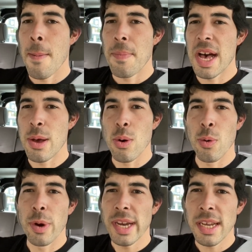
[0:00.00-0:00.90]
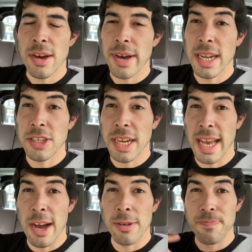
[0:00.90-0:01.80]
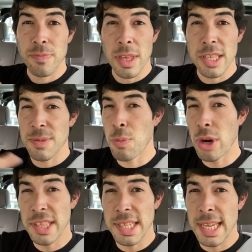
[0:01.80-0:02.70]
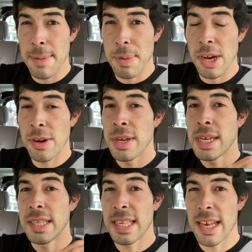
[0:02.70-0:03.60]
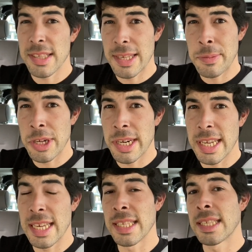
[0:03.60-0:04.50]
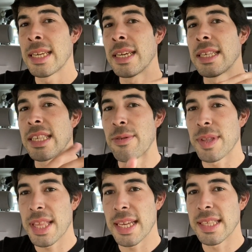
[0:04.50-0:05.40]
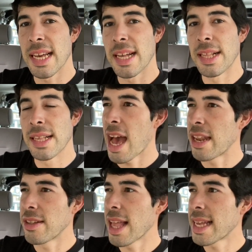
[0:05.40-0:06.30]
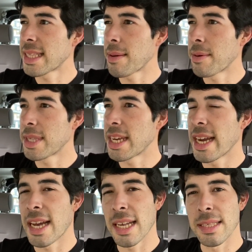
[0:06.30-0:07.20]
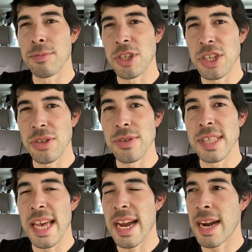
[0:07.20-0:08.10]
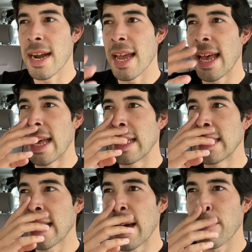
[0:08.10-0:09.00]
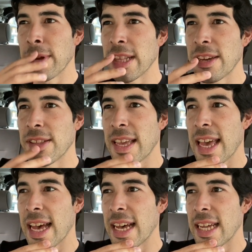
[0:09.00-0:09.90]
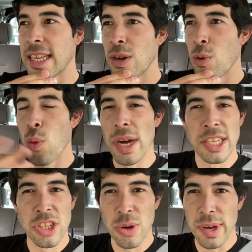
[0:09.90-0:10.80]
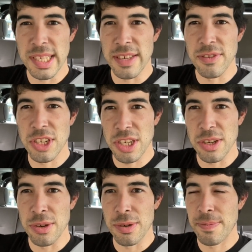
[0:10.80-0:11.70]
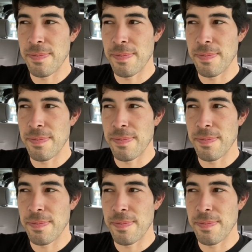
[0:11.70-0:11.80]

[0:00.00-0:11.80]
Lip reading: But we're going to go ahead and check out Sports Depo, see how similar it is, see what they sell. I know last time I was here, I got some shoes there, and I really only had one choice of shoe,